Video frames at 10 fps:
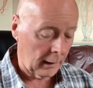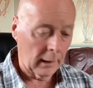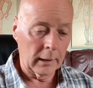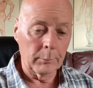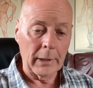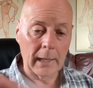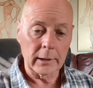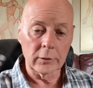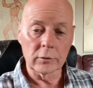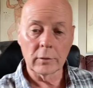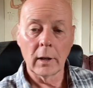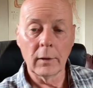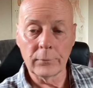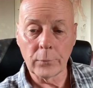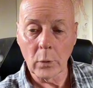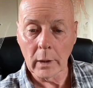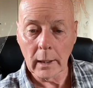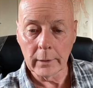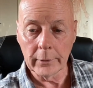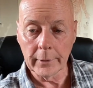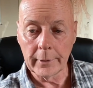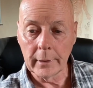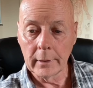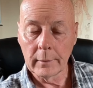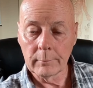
and a package of 400